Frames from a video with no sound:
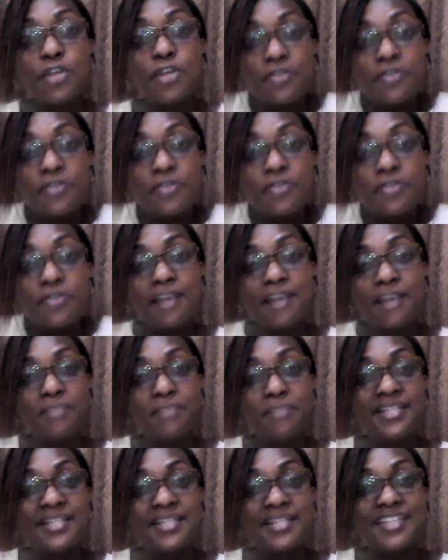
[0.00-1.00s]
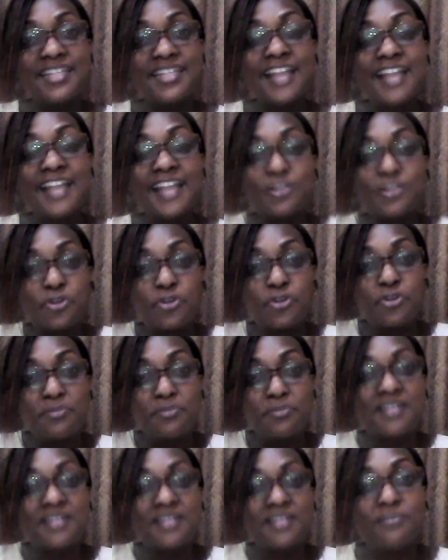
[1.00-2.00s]
Your thinking ability has
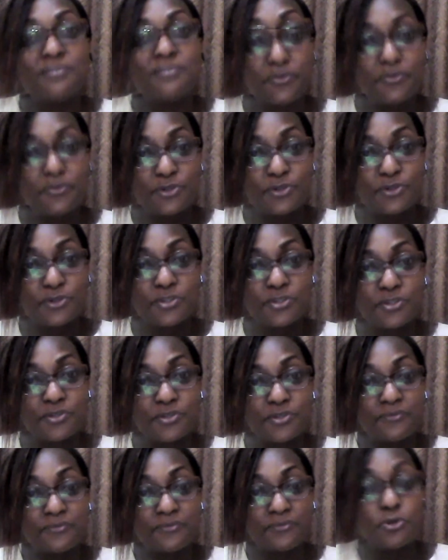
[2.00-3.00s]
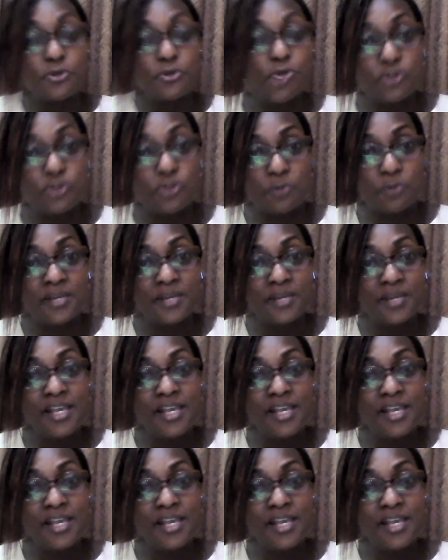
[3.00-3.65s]
not been removed because of no job.